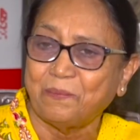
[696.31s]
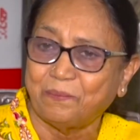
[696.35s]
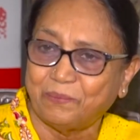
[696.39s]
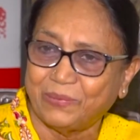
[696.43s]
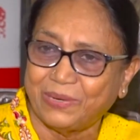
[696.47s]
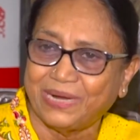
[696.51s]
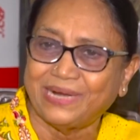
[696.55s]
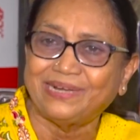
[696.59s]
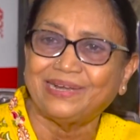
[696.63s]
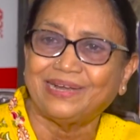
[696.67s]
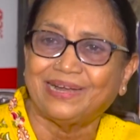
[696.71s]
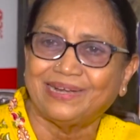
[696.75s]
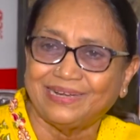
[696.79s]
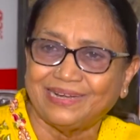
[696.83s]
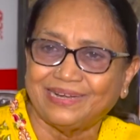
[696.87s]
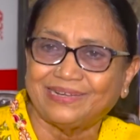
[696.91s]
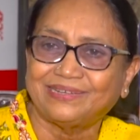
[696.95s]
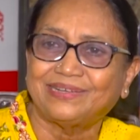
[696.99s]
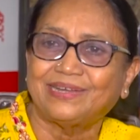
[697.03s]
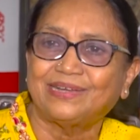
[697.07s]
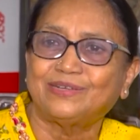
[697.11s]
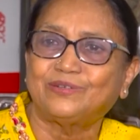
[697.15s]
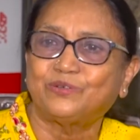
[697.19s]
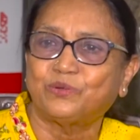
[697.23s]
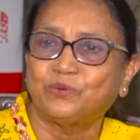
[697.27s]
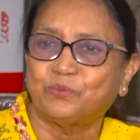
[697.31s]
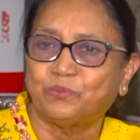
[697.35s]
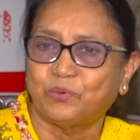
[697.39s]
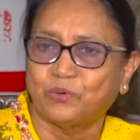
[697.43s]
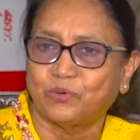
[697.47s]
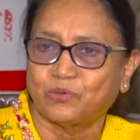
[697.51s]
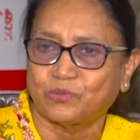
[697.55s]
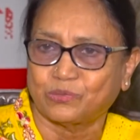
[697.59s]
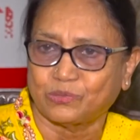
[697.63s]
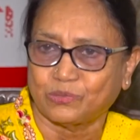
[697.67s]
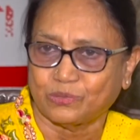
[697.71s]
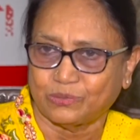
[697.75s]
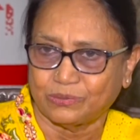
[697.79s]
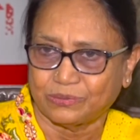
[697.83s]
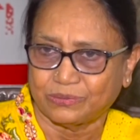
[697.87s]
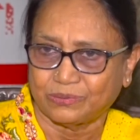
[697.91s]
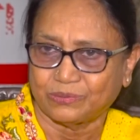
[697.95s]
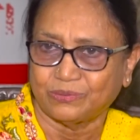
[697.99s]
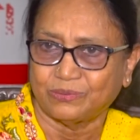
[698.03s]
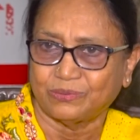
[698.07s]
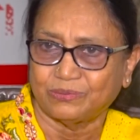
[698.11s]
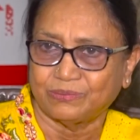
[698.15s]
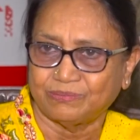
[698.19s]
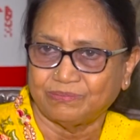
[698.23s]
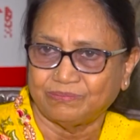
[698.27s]
made addicted to books
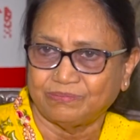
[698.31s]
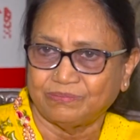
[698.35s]
also.